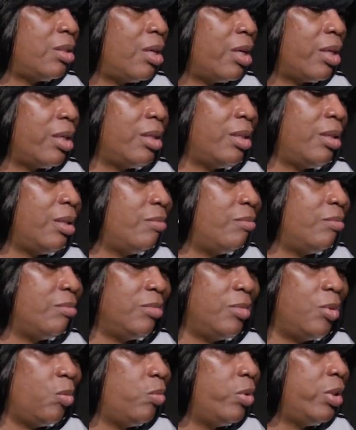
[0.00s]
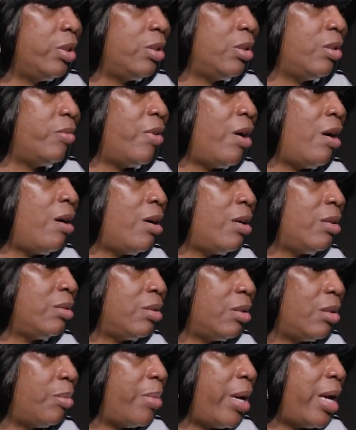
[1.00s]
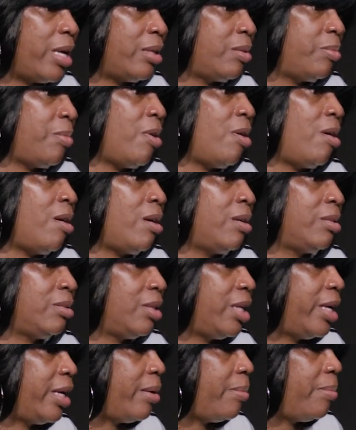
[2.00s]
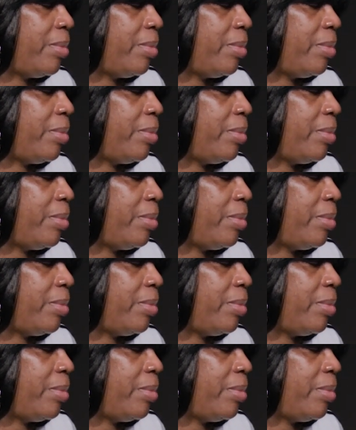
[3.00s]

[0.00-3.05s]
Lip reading: in the Wizard of Oz or the Basketball Oz land